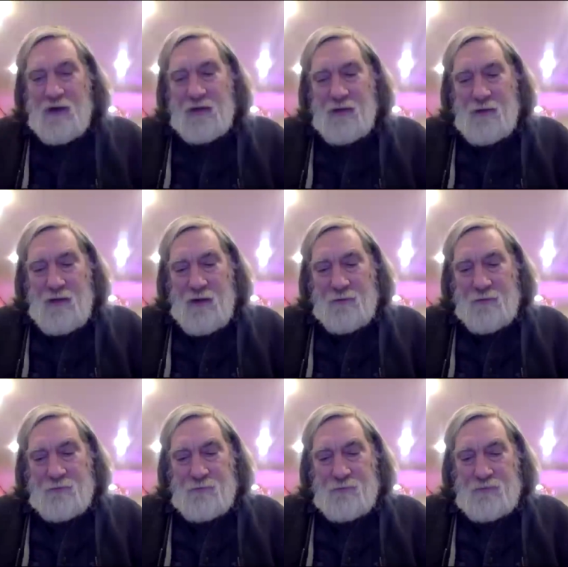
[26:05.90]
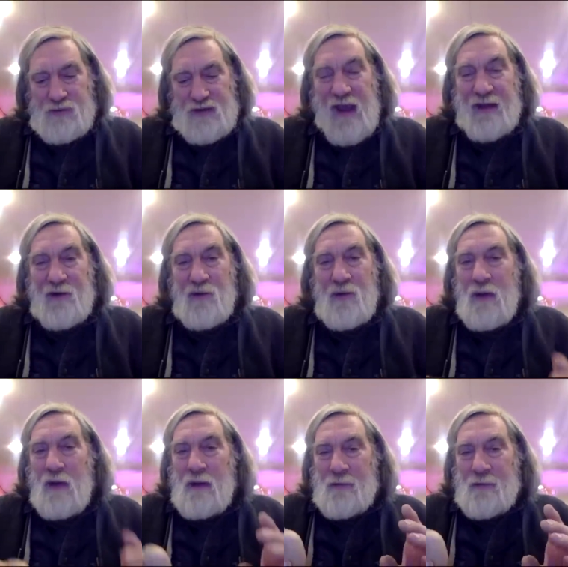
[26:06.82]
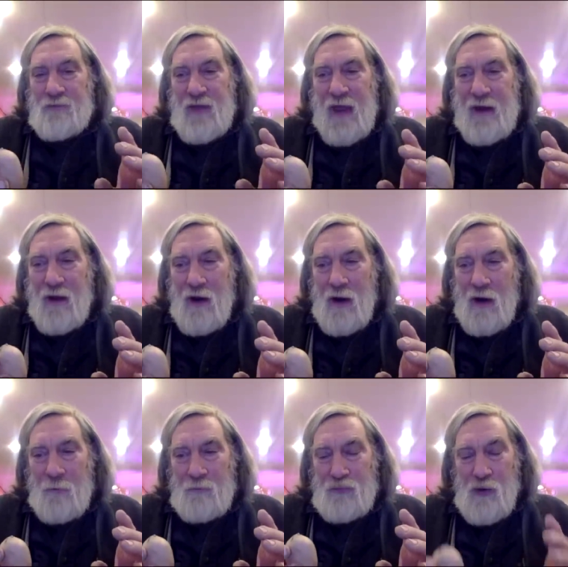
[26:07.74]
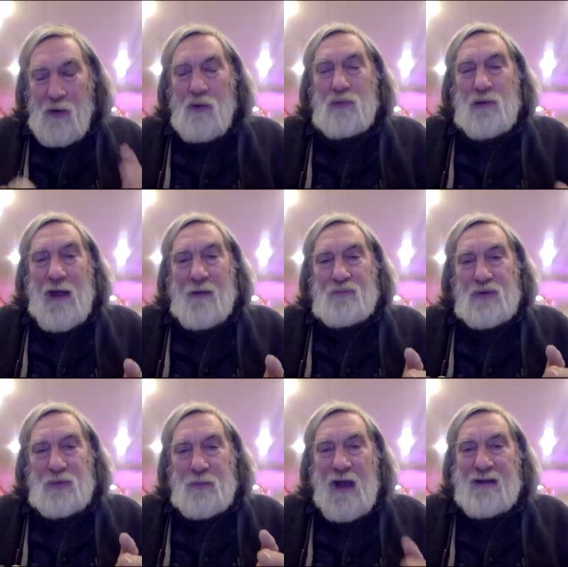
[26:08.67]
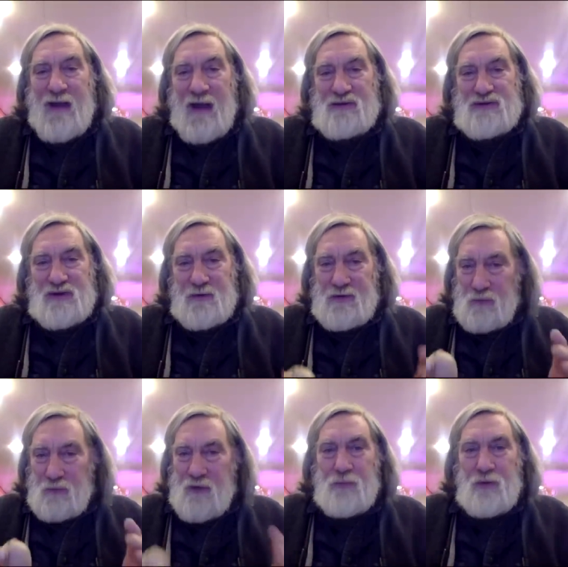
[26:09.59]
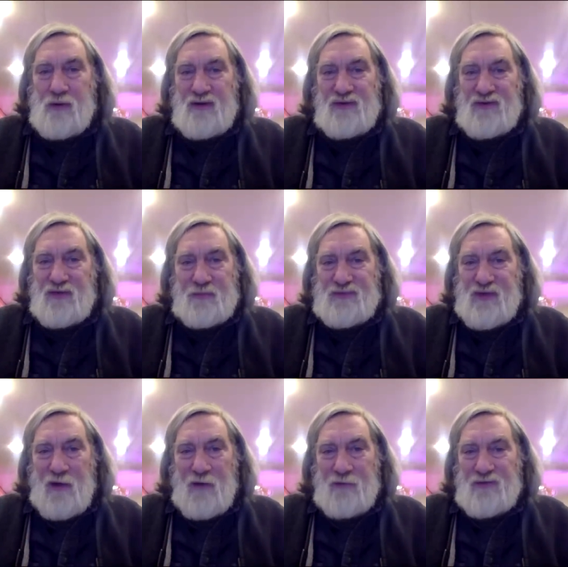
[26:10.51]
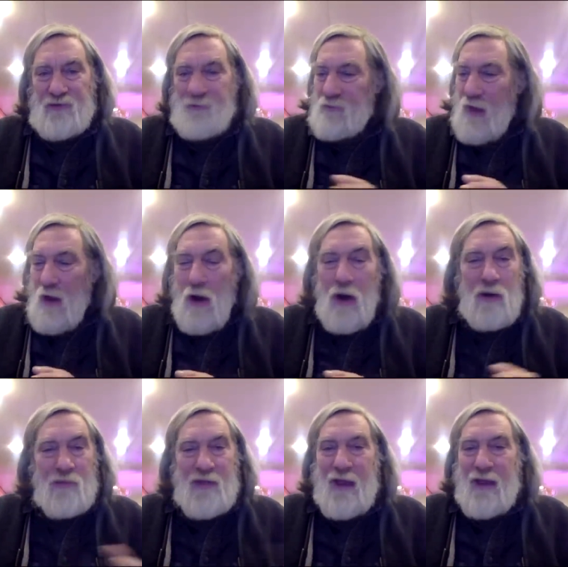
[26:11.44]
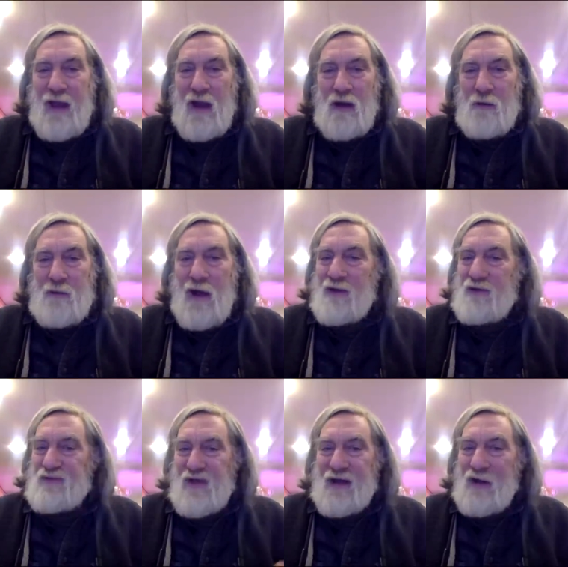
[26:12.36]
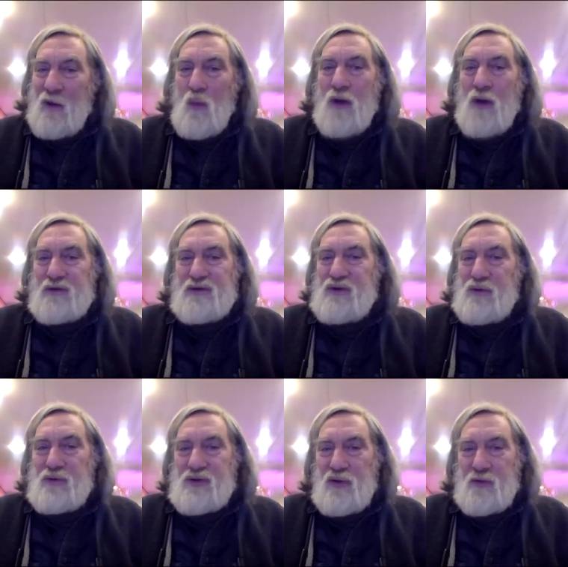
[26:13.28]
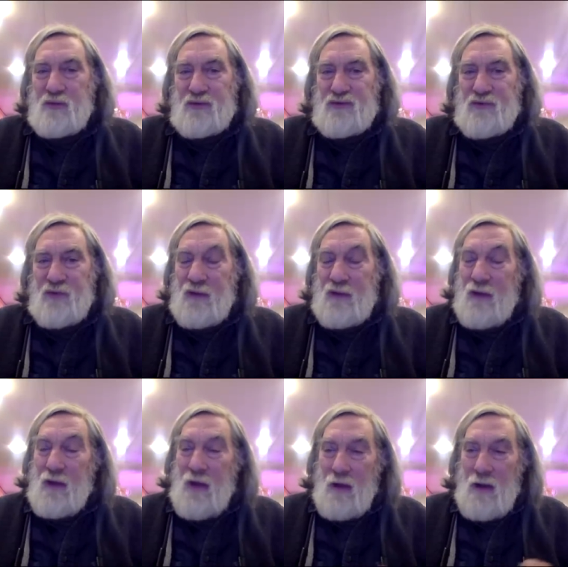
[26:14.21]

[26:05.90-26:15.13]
If you look at a, a potato they are programmed by nature to reproduce themselves. All they care about is getting one or two tubers.